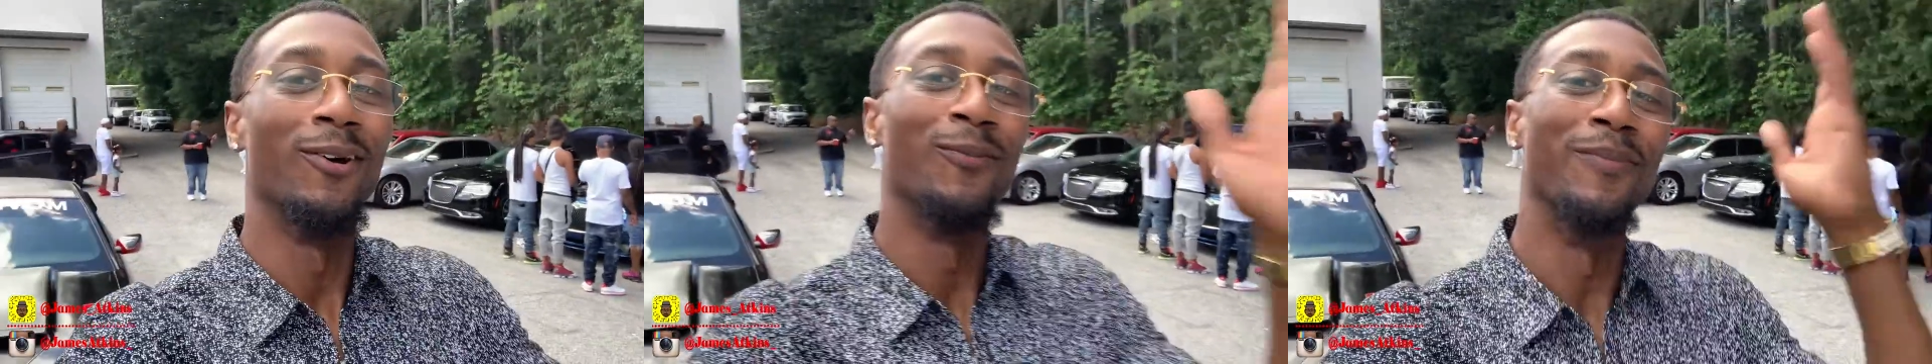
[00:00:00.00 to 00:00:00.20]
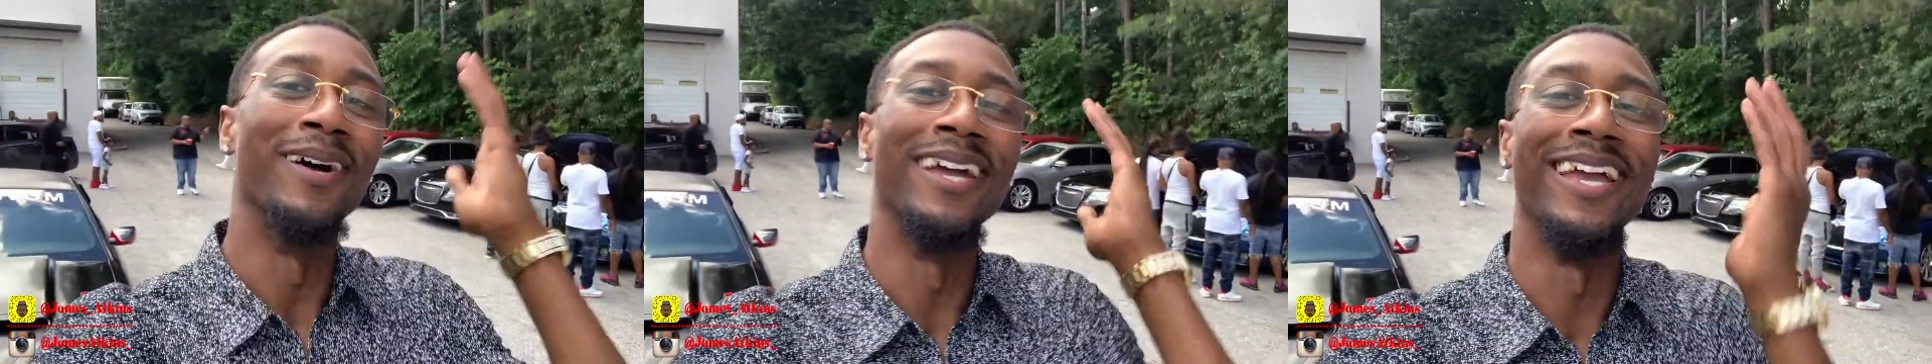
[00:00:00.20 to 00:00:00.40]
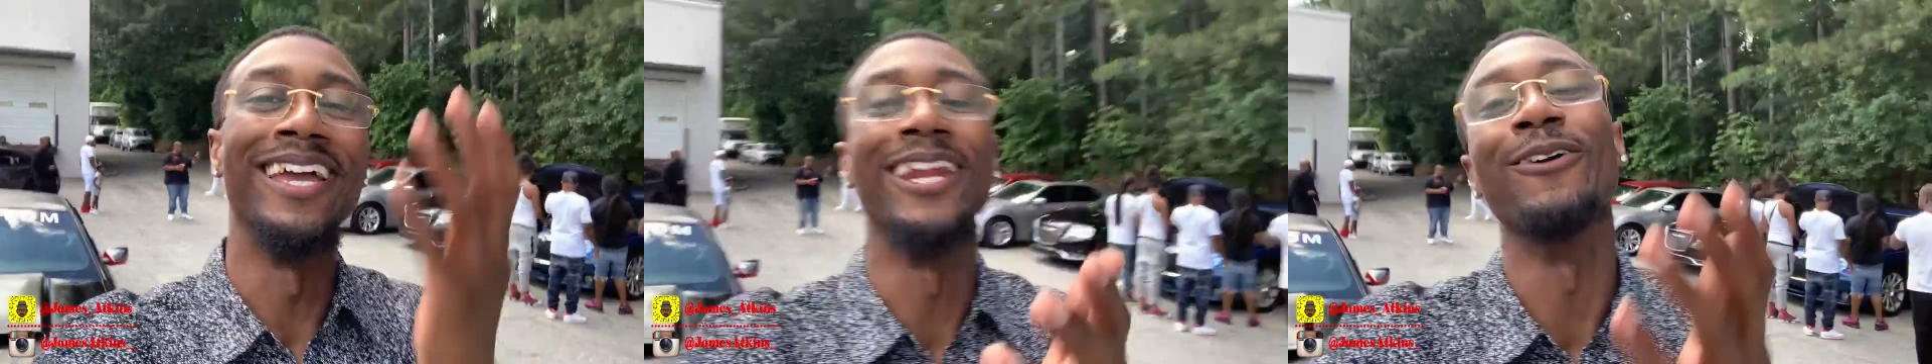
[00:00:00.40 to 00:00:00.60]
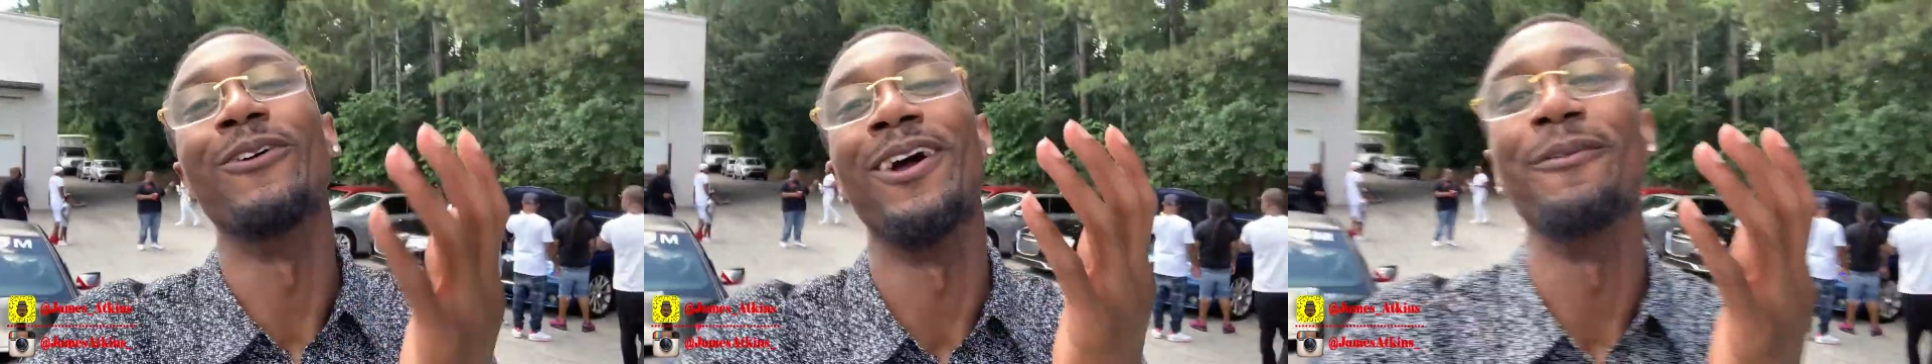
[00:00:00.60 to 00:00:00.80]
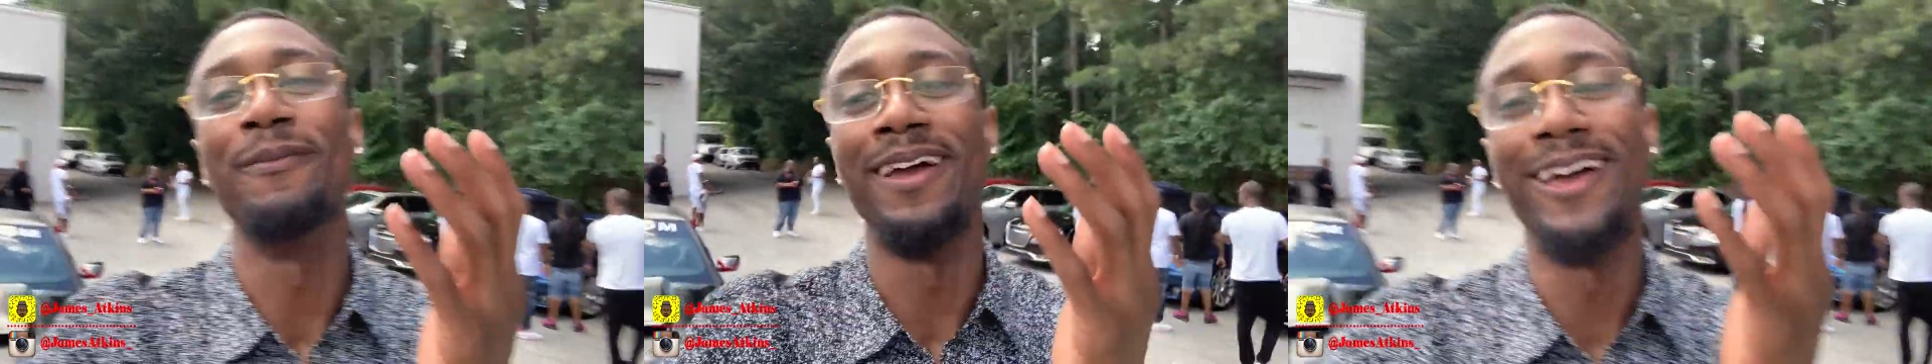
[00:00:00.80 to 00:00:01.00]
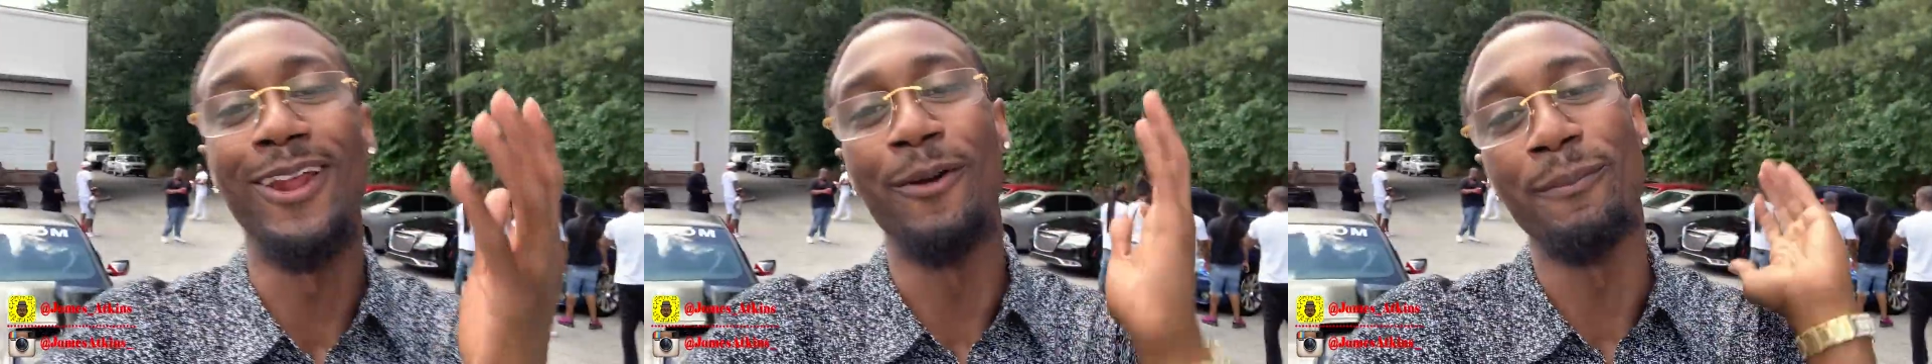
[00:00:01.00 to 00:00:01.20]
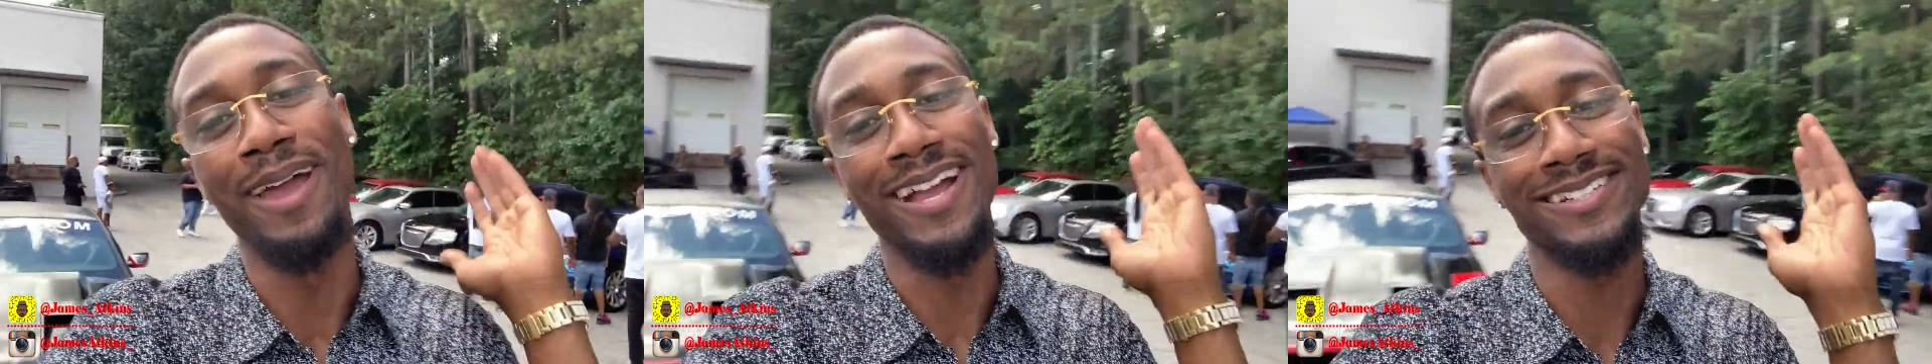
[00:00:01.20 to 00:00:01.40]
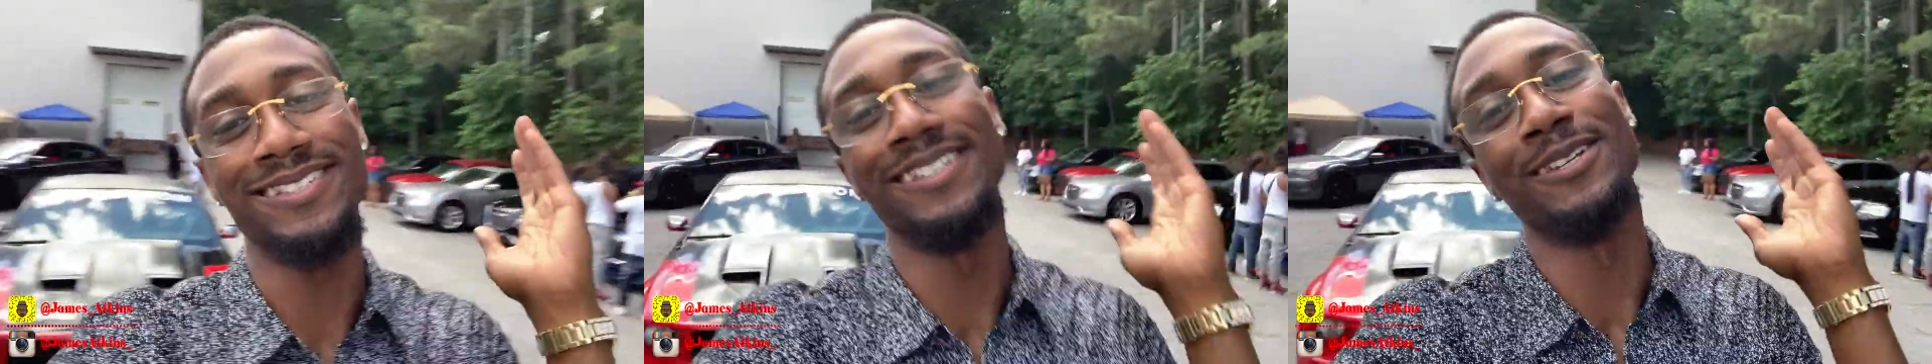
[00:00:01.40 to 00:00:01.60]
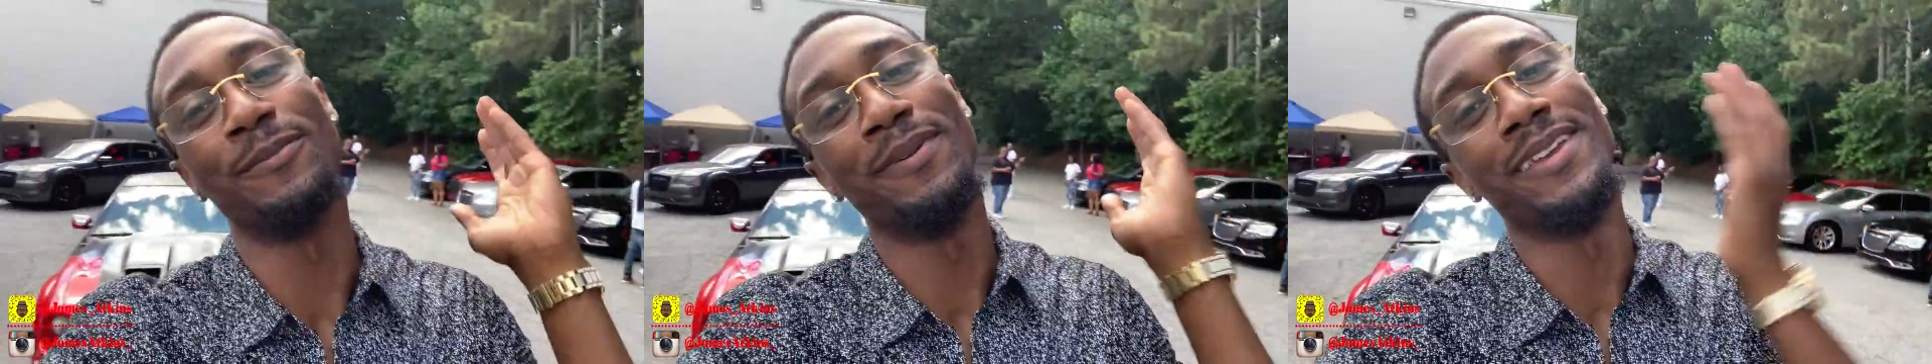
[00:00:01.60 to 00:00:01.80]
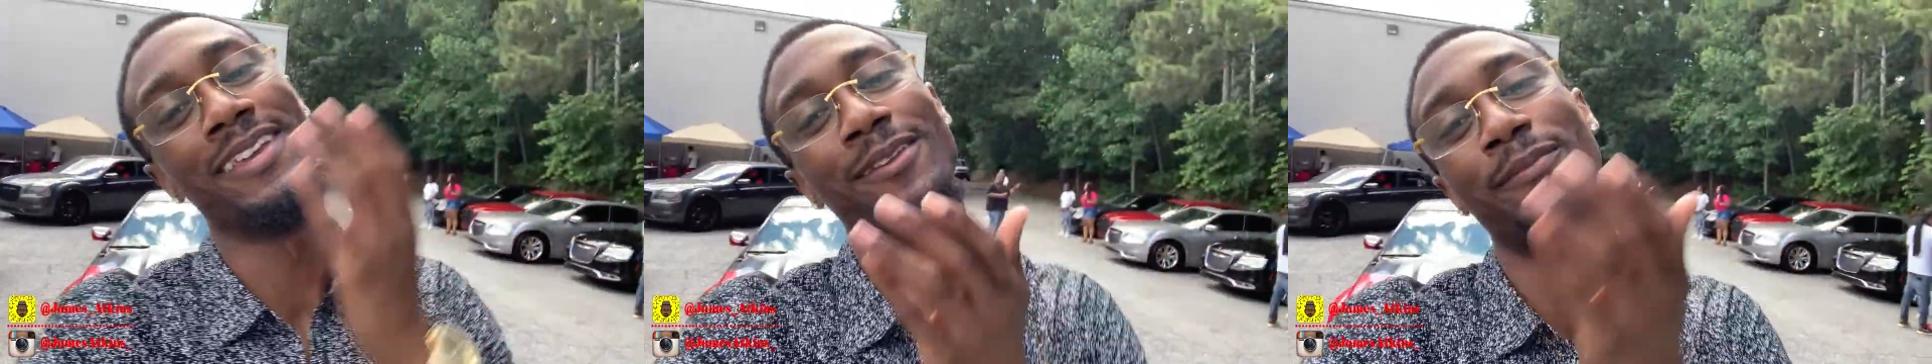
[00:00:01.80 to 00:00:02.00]
But anyway, man, back to the
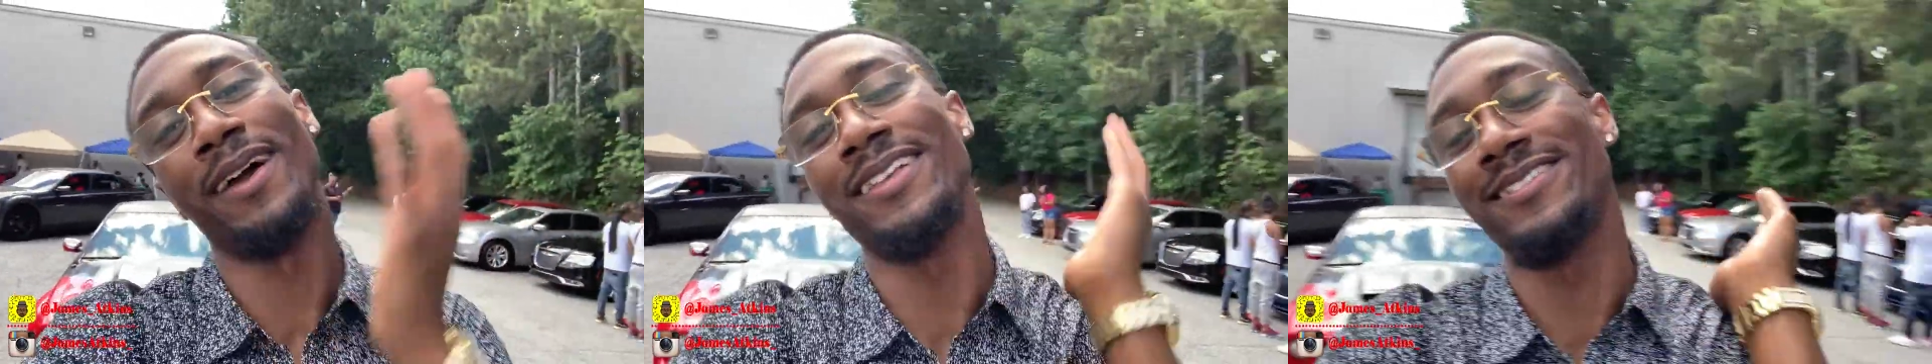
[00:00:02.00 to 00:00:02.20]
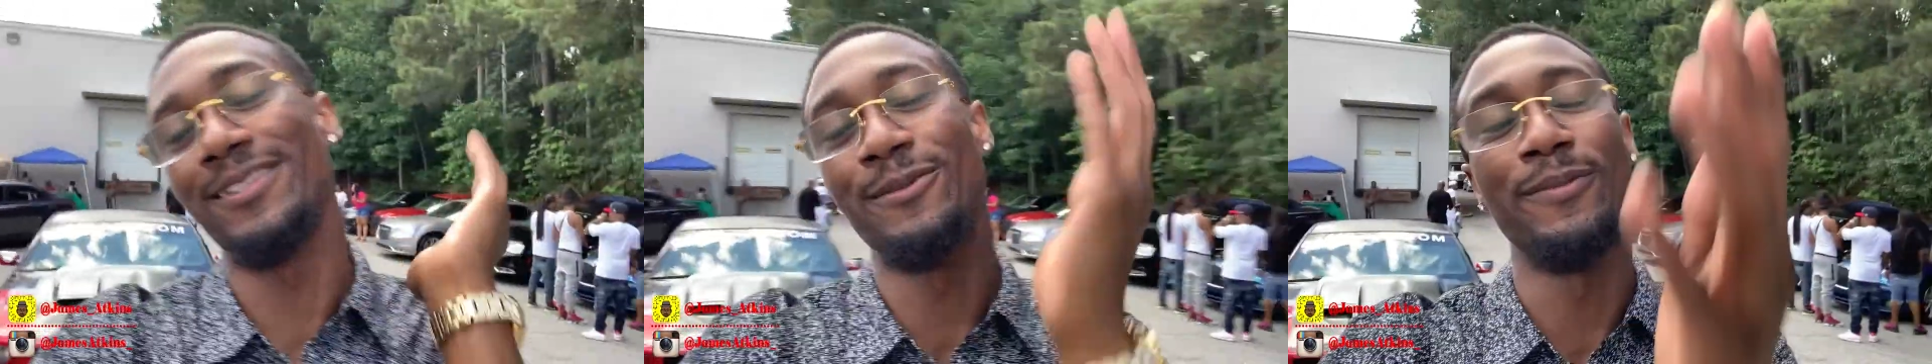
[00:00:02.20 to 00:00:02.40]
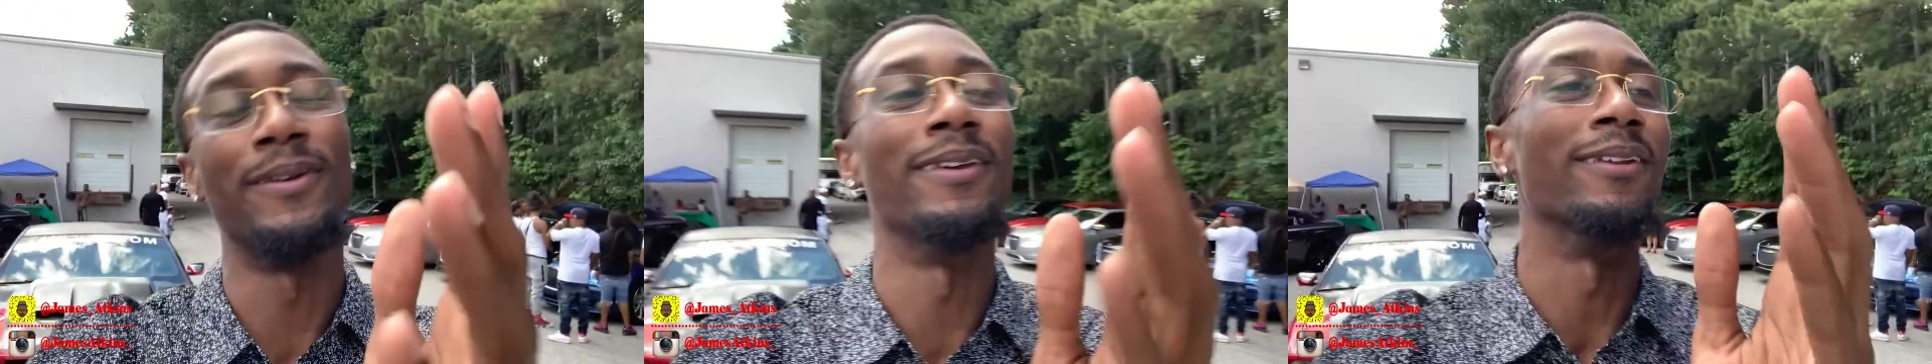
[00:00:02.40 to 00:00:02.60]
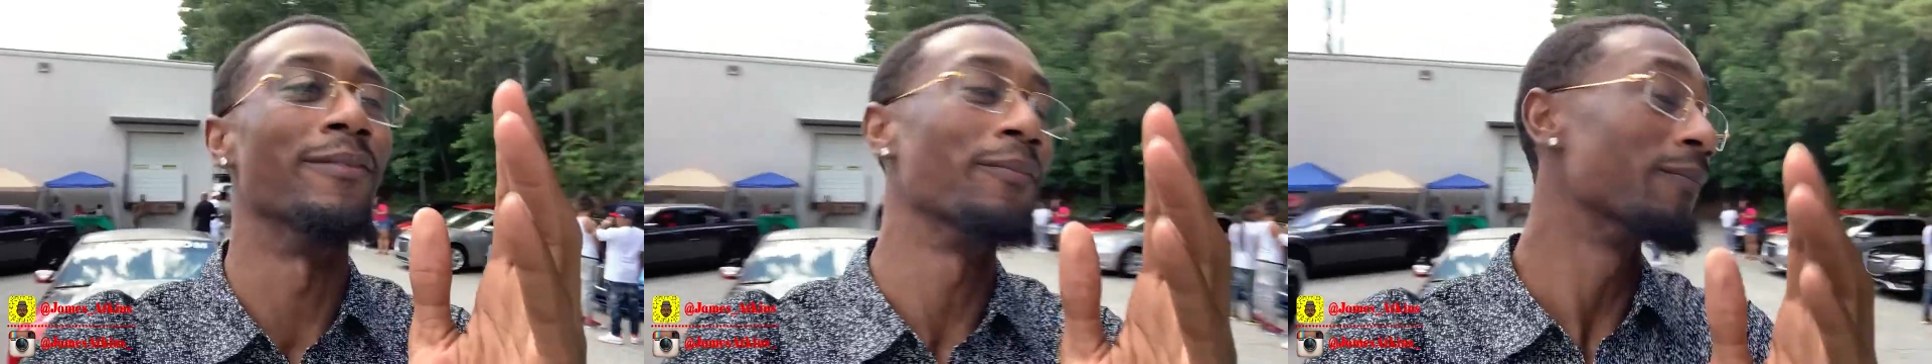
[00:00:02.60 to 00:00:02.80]
bid, back to the bid.